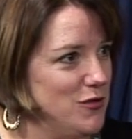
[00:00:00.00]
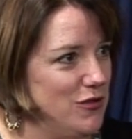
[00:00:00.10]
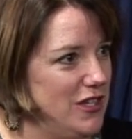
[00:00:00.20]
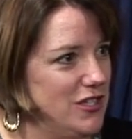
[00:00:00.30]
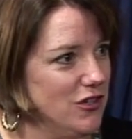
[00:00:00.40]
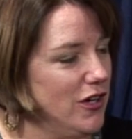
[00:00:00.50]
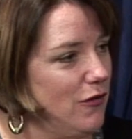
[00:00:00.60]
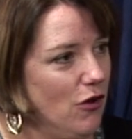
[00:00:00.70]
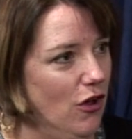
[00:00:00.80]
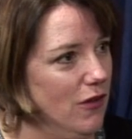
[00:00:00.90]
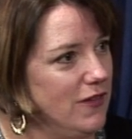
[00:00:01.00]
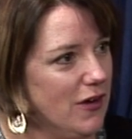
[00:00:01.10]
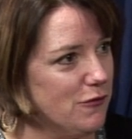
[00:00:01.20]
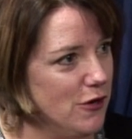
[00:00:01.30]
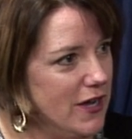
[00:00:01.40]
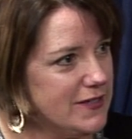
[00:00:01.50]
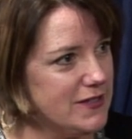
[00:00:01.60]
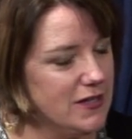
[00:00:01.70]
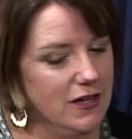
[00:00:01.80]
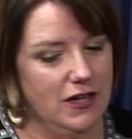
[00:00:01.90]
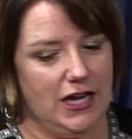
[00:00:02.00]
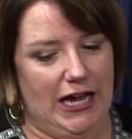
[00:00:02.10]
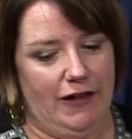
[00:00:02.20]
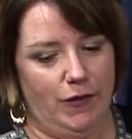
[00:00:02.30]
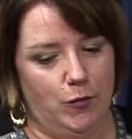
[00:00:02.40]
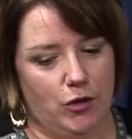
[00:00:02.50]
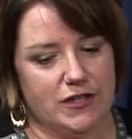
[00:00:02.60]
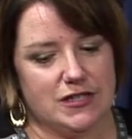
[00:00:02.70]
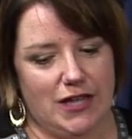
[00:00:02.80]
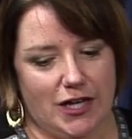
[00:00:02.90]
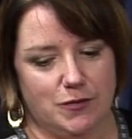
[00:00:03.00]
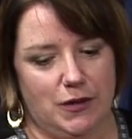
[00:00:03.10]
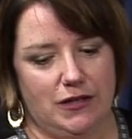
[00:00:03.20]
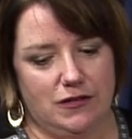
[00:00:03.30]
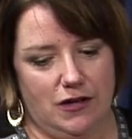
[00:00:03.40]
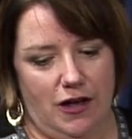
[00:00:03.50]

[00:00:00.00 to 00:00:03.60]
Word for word: so they took care of all that for us. And the Board of Selectmen